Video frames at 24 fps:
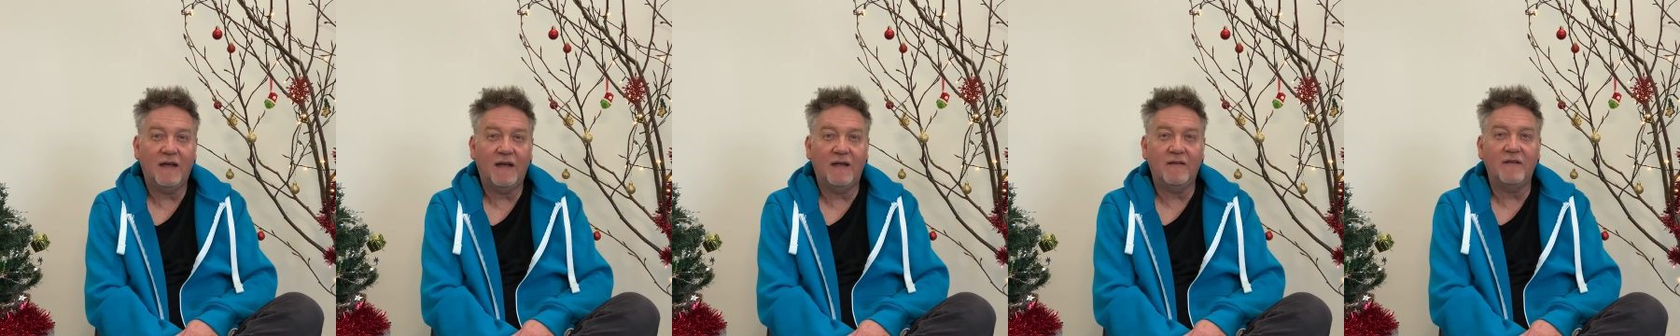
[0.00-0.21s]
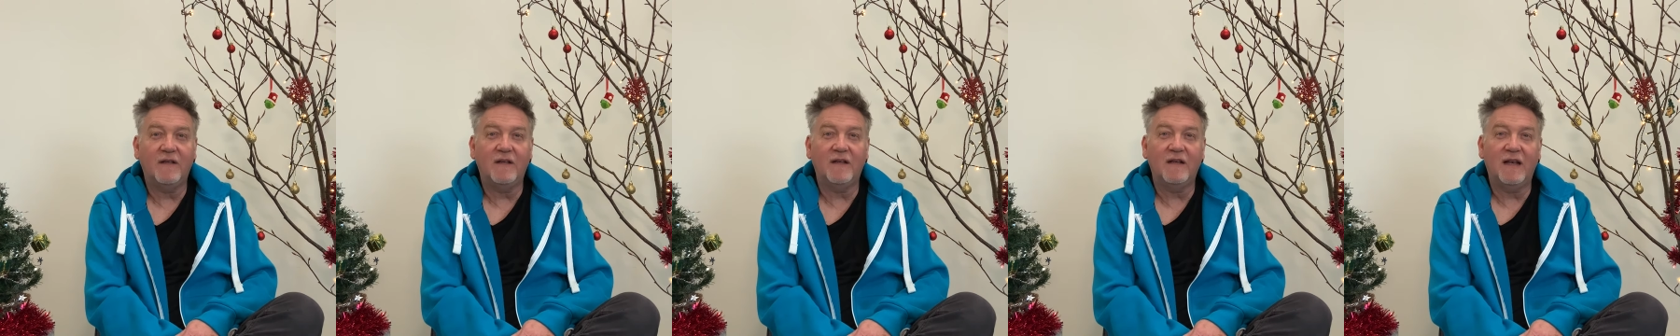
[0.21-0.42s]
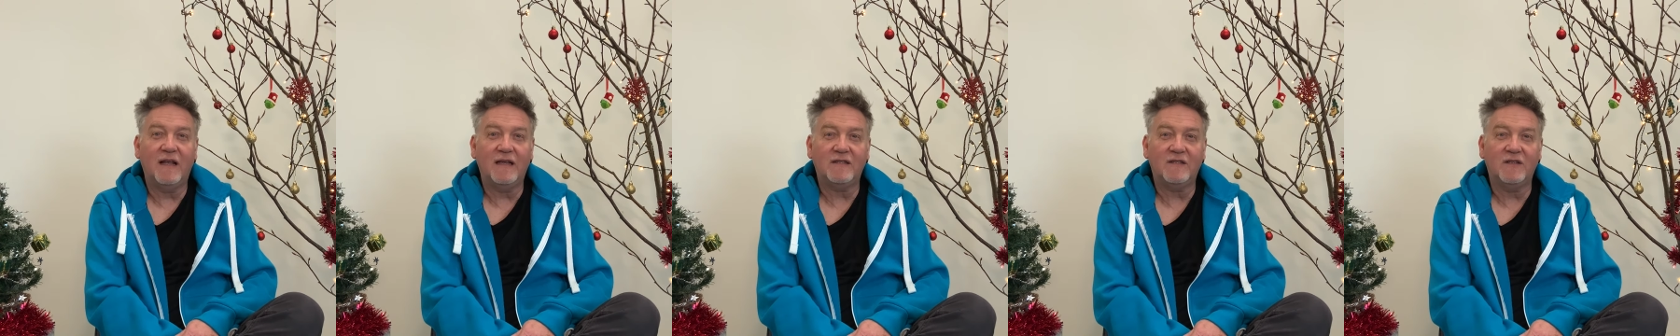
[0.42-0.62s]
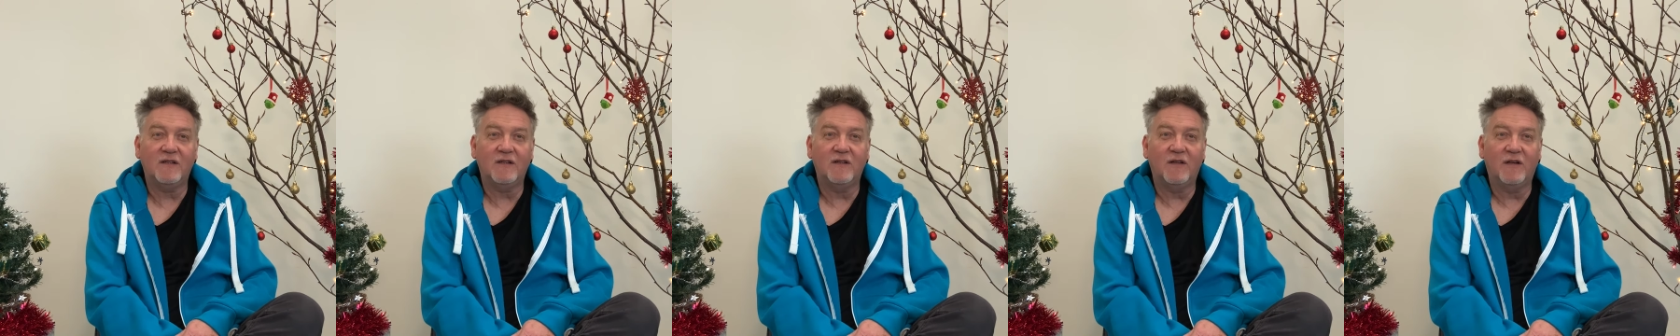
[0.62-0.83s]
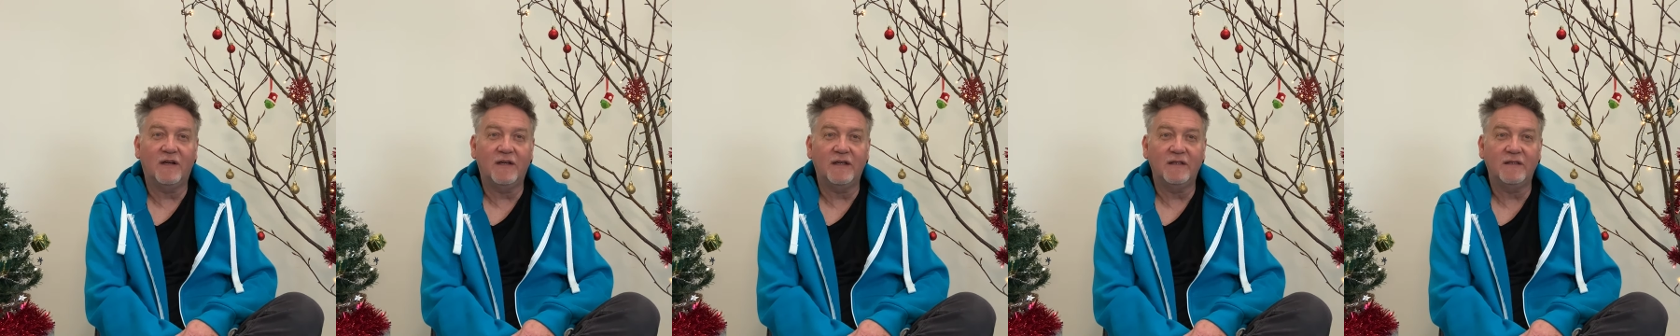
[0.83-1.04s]
and the lesser
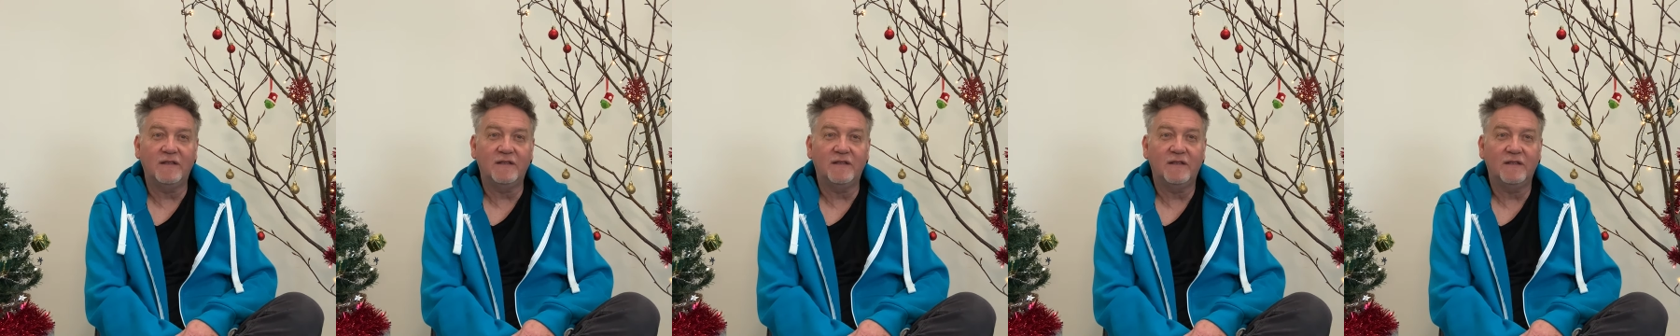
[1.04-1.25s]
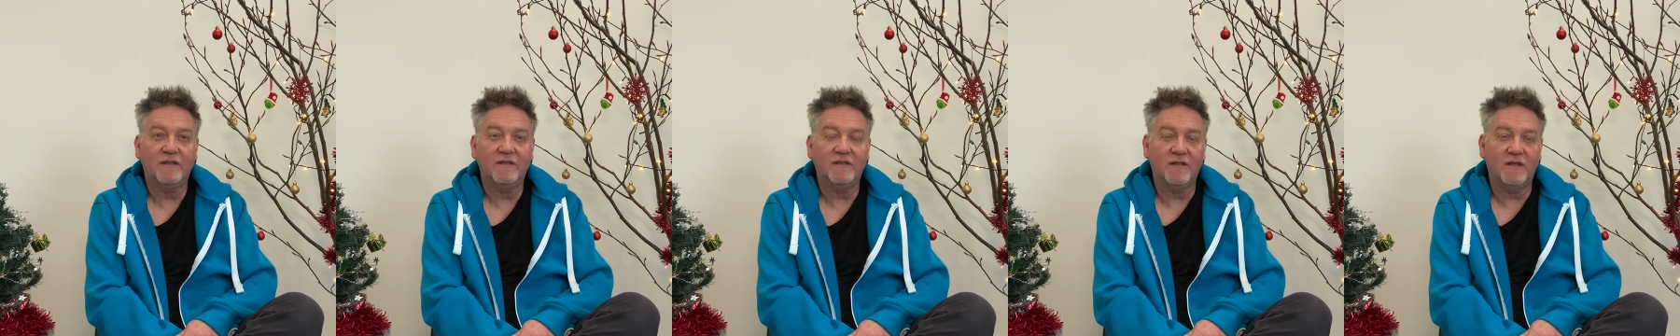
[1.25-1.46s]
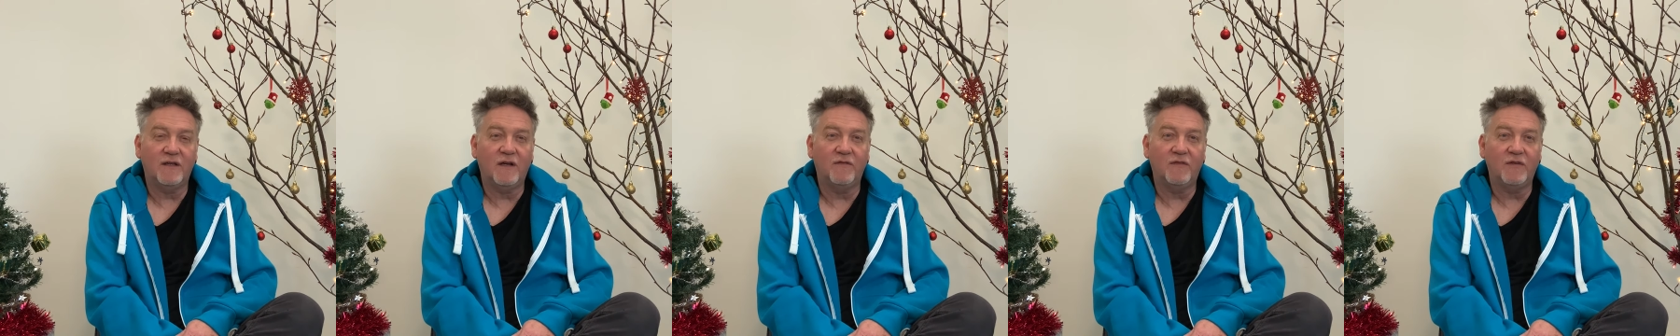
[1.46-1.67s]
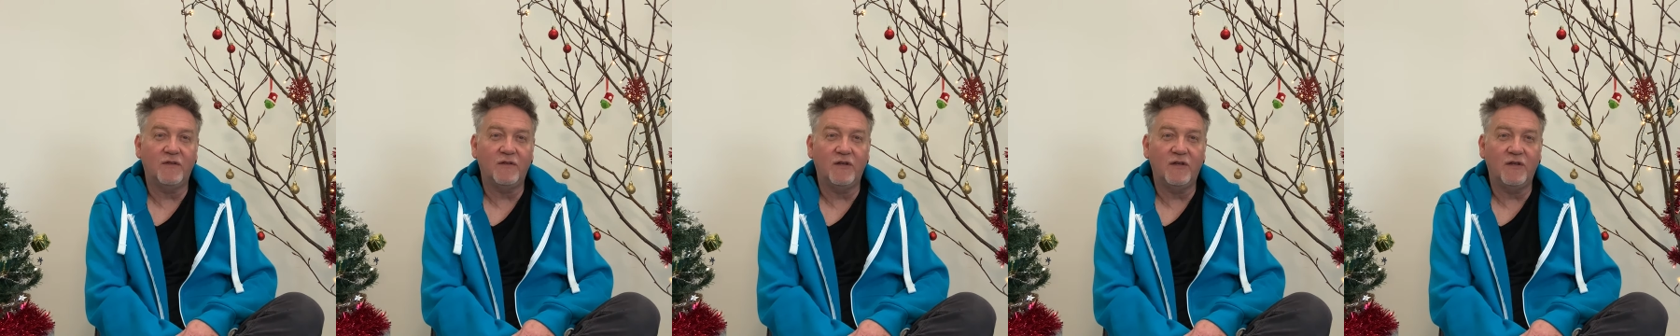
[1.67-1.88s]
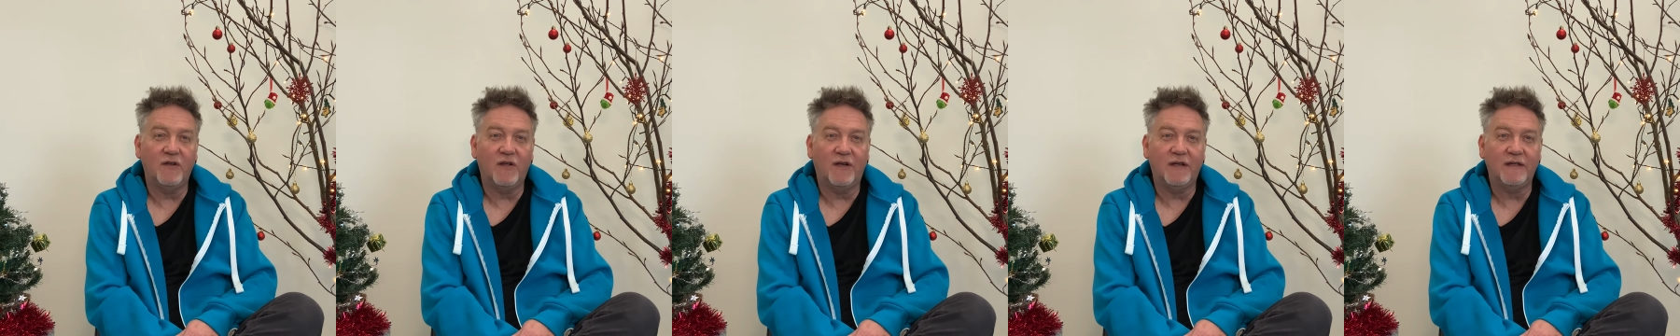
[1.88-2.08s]
light to govern
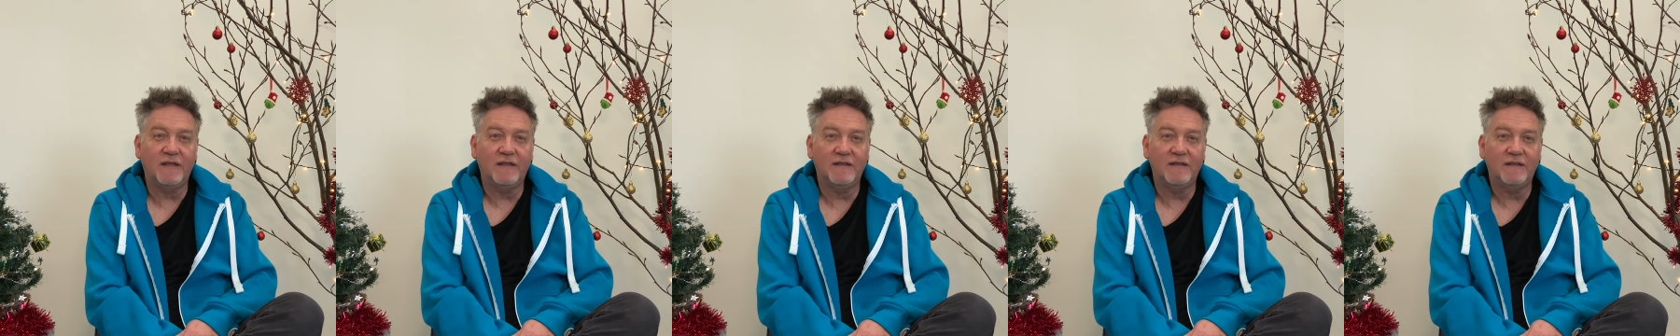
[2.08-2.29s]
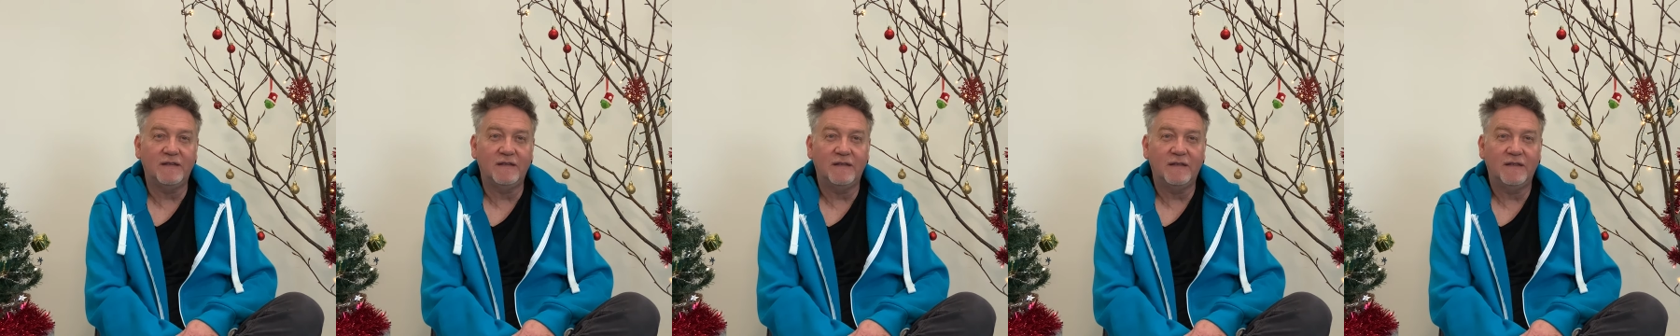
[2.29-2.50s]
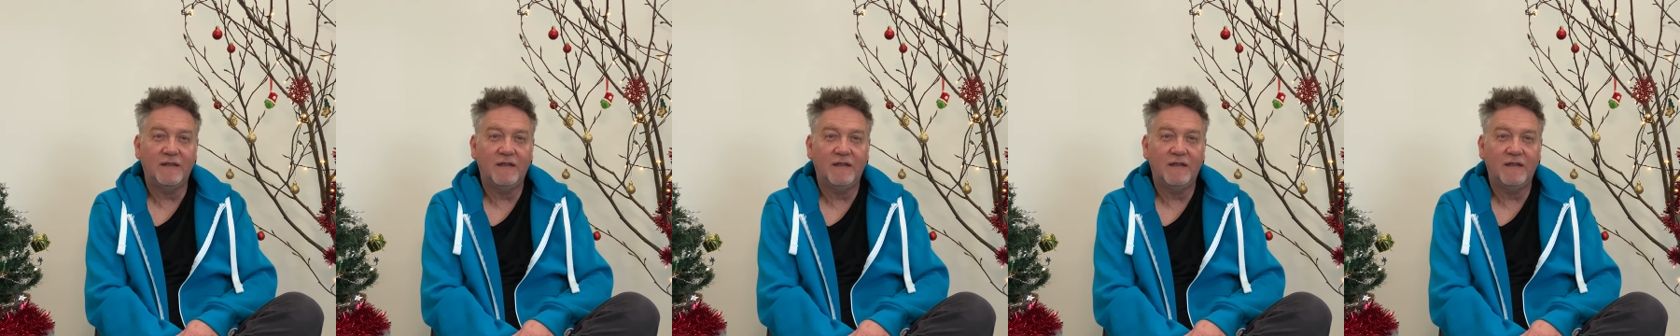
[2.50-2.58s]
the night.